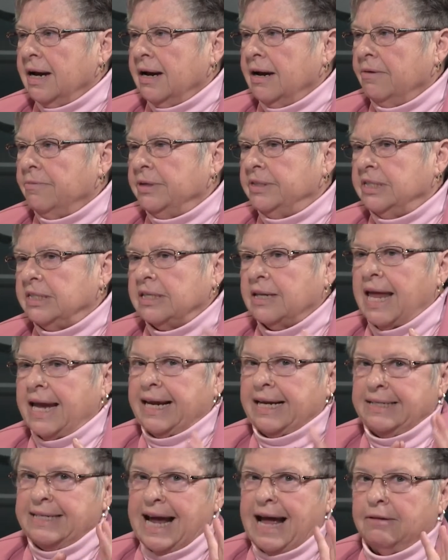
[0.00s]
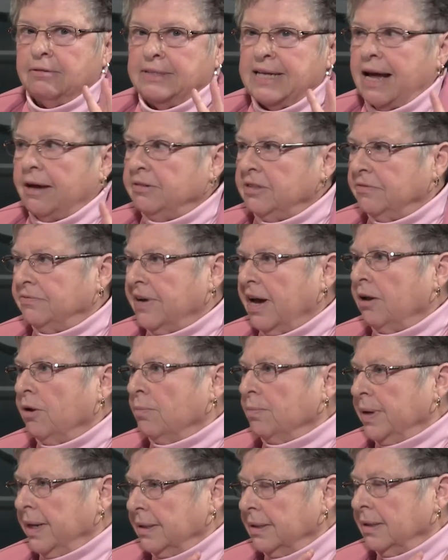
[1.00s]
which is like a downtown
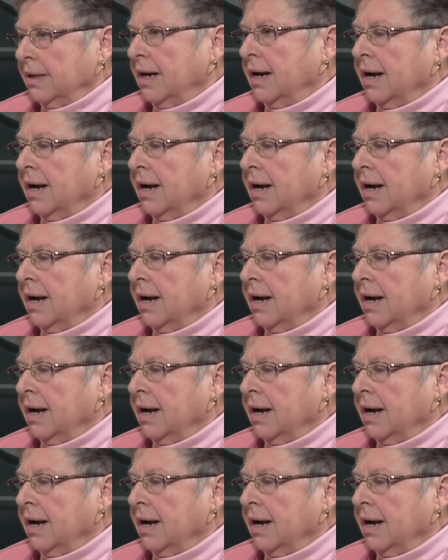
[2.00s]
development